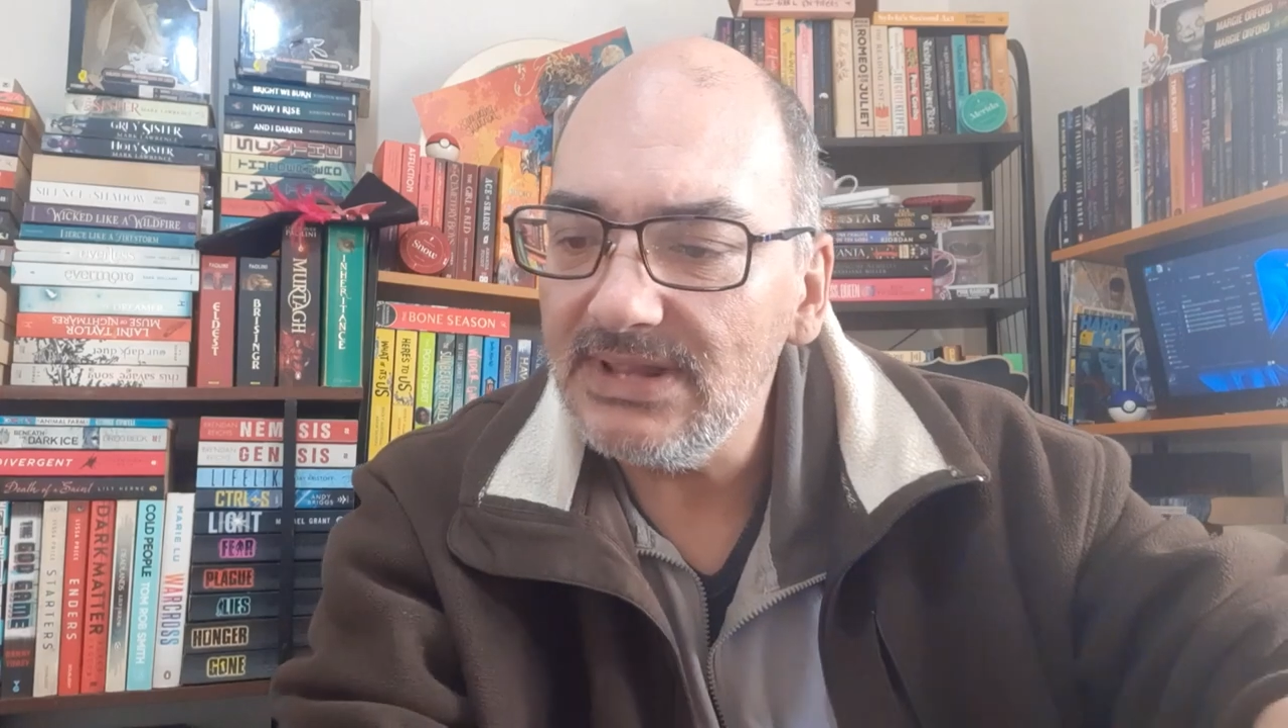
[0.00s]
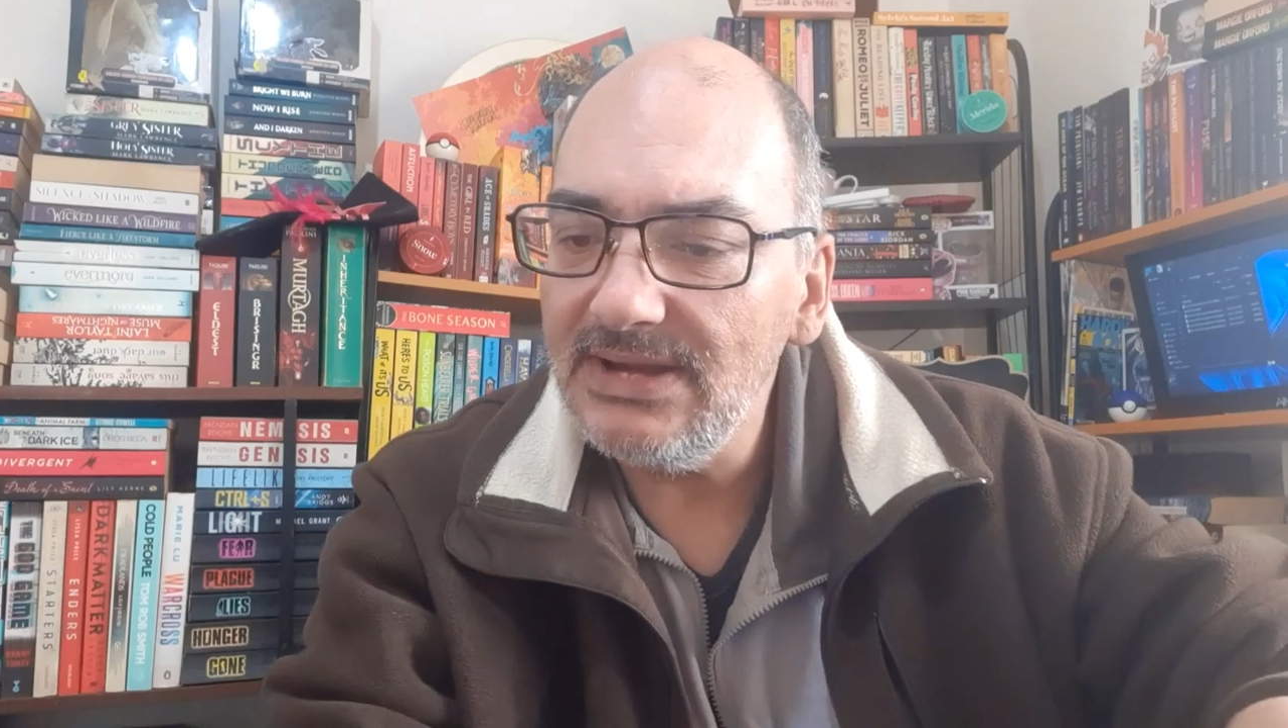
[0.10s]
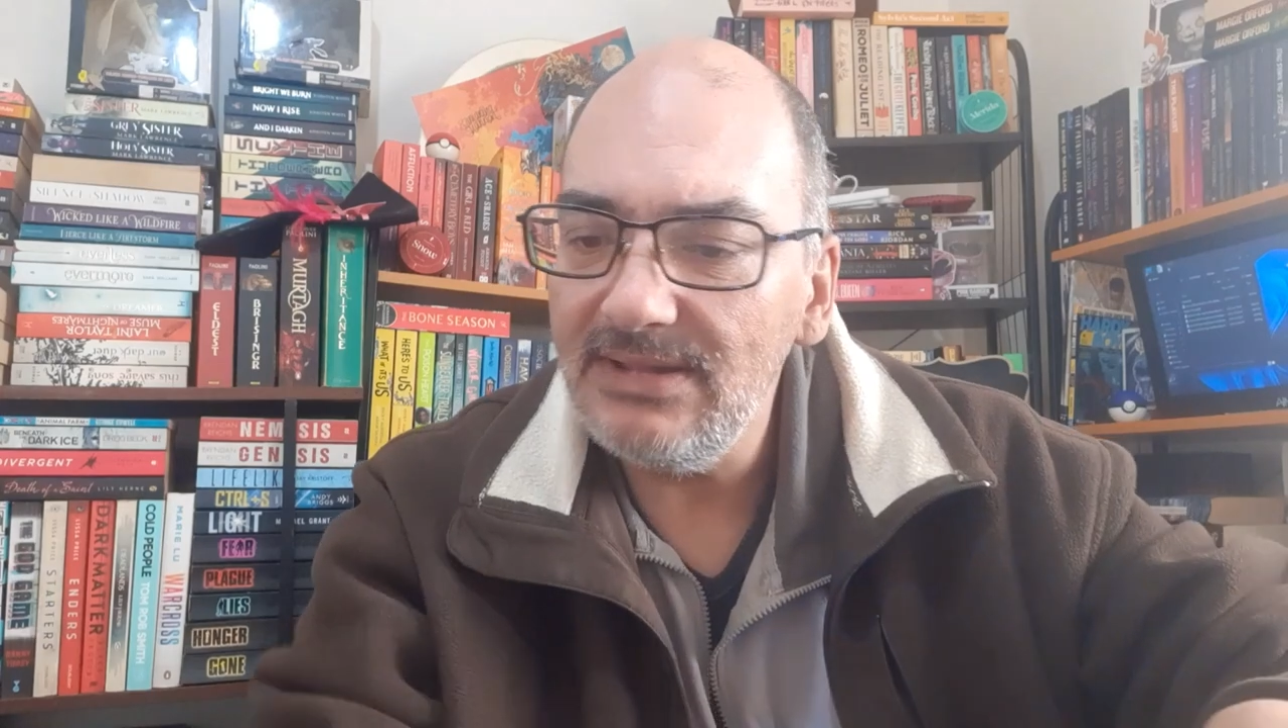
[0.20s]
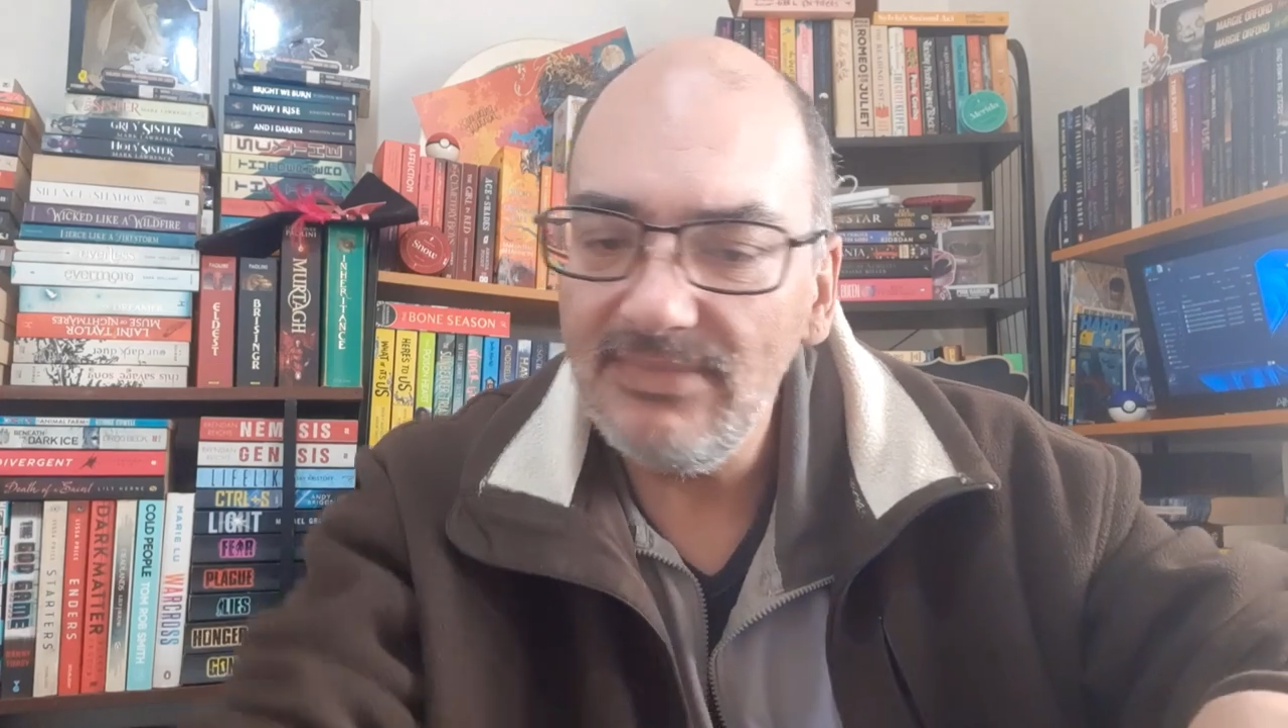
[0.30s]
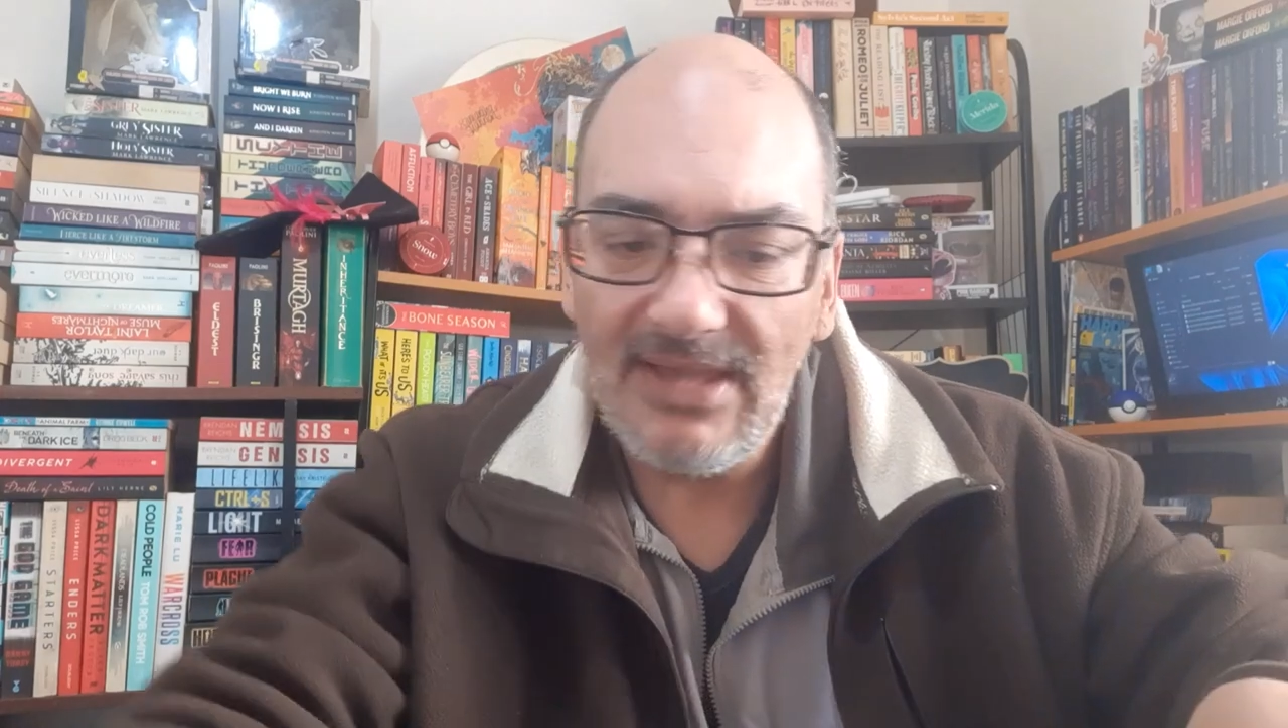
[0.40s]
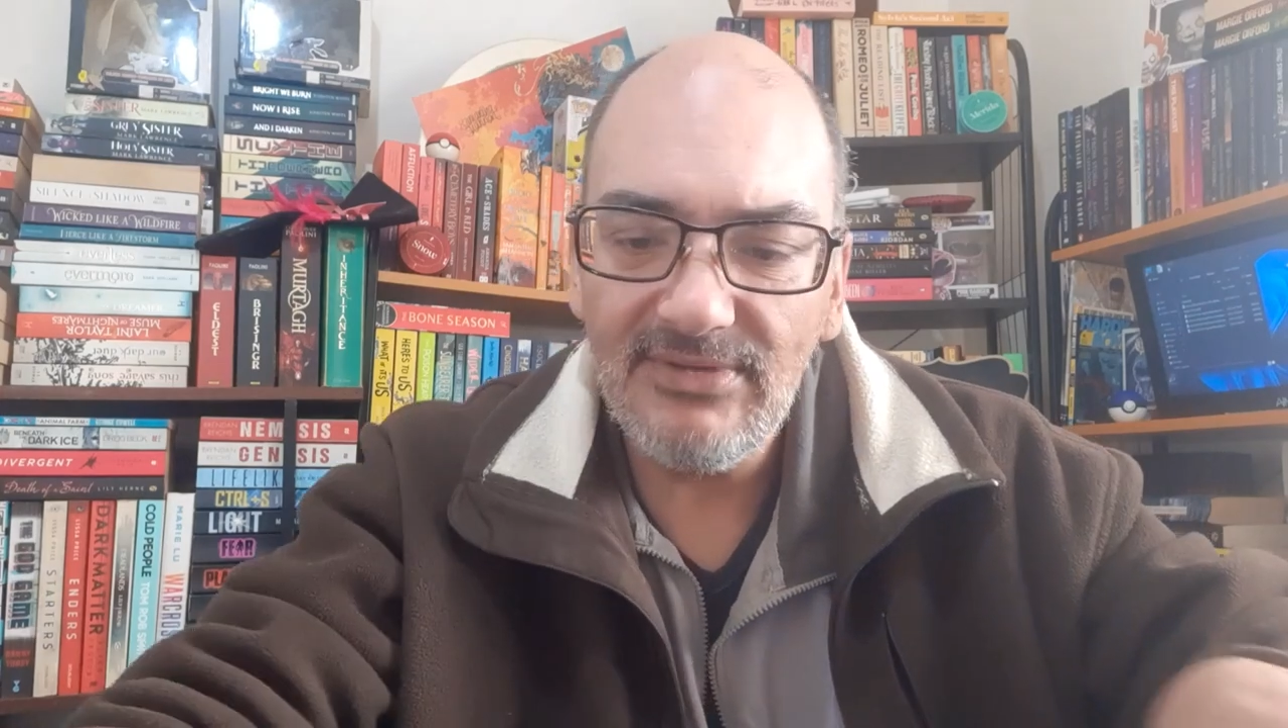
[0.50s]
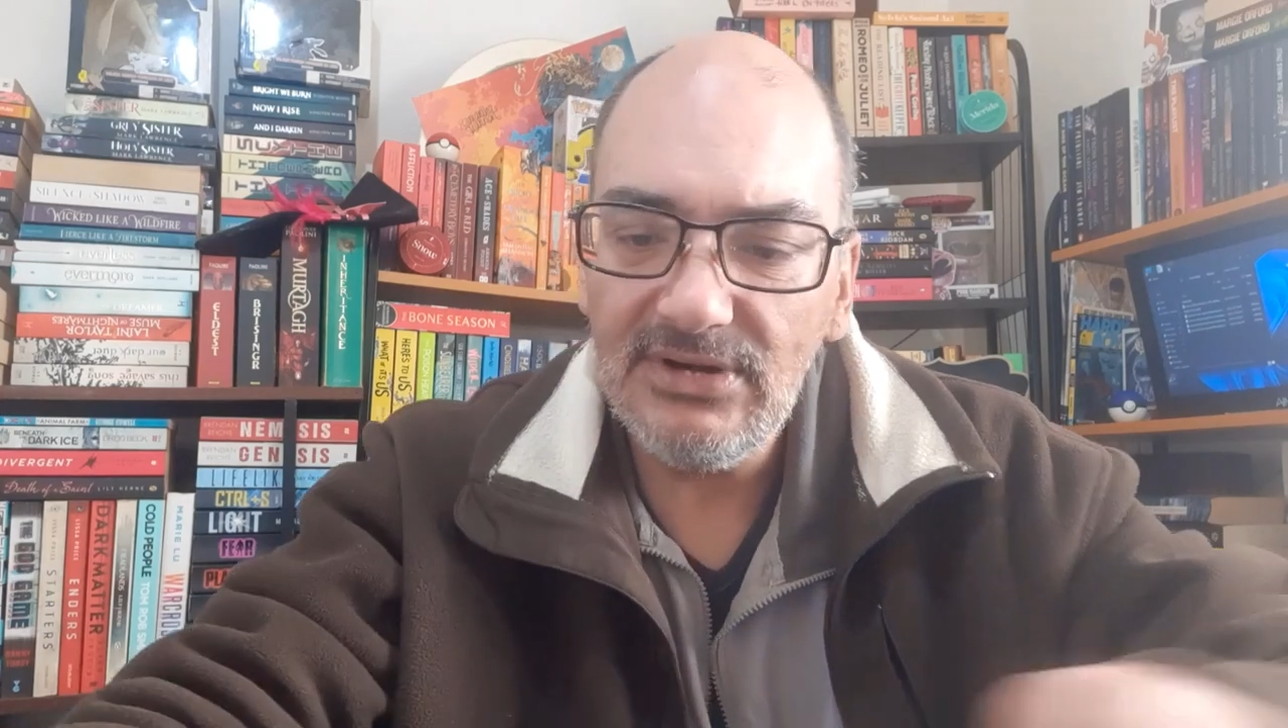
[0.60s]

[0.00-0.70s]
Let me have